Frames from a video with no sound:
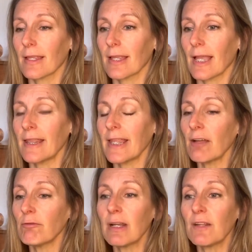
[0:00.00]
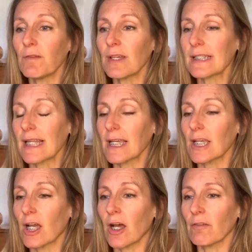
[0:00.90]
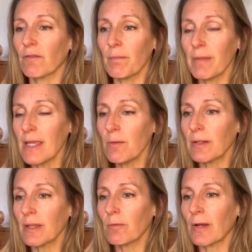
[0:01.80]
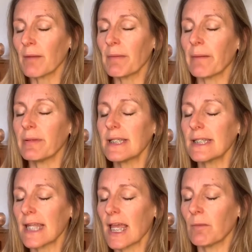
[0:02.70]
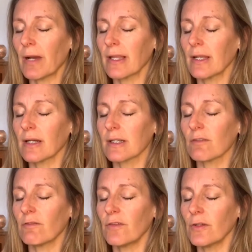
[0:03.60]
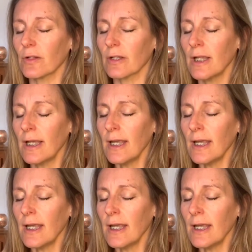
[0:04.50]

And that really feels like, for me, when I'm happy to stay where the lungs are full,